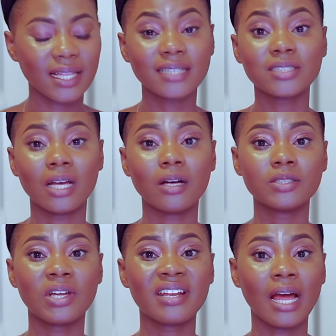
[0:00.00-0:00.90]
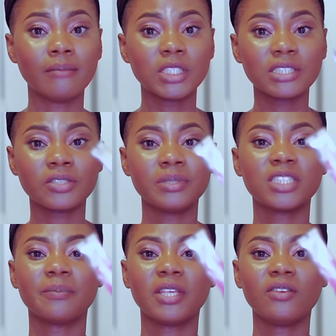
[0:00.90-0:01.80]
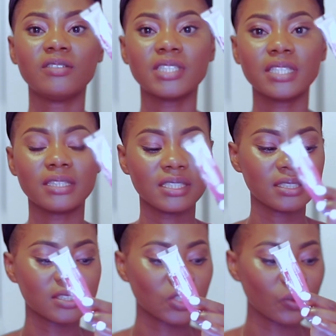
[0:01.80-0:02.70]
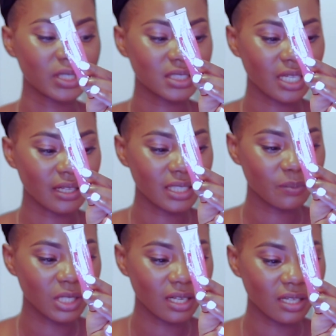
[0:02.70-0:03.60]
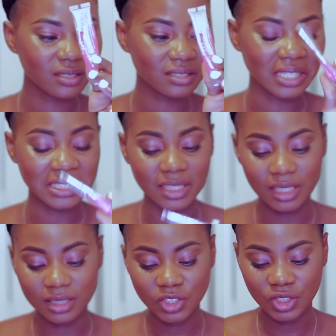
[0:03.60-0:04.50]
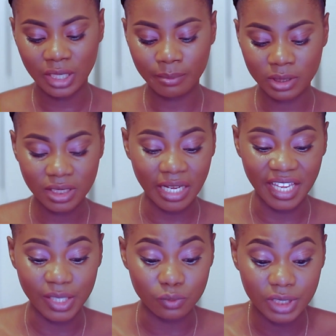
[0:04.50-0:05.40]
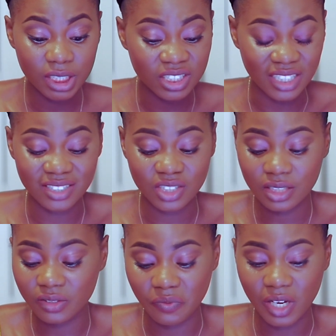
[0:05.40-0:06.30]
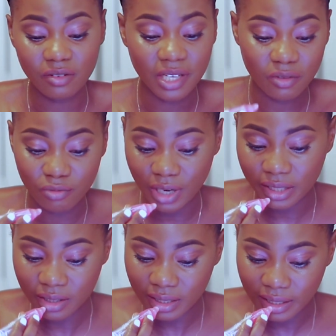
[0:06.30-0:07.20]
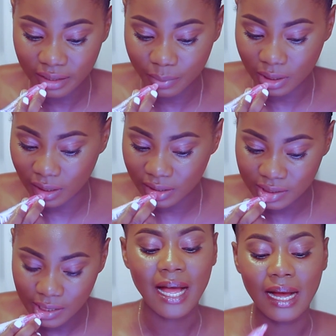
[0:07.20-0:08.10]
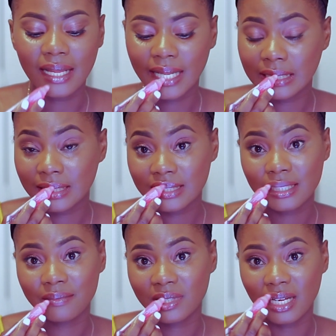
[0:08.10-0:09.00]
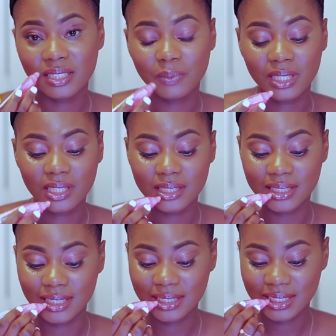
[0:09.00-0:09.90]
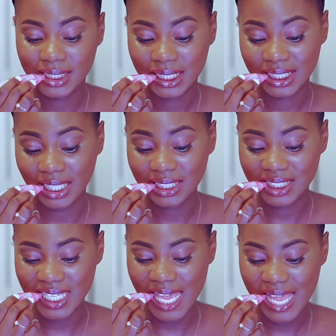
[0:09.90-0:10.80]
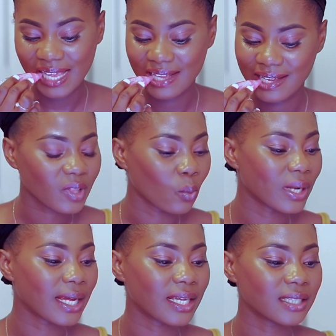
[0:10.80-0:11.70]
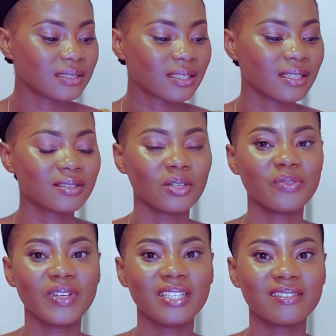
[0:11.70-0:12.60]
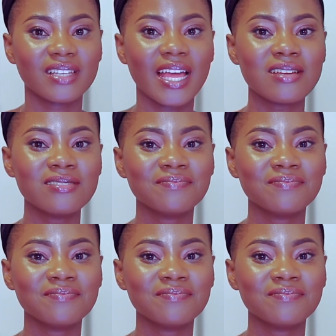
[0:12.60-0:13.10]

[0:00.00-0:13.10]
that's all done, I'm just going to be using this crystal lip gloss that is shea butter enriched. It's just very regular lip gloss. I like this lip gloss because it's tasty. When I get to kiss Kofi, he's like,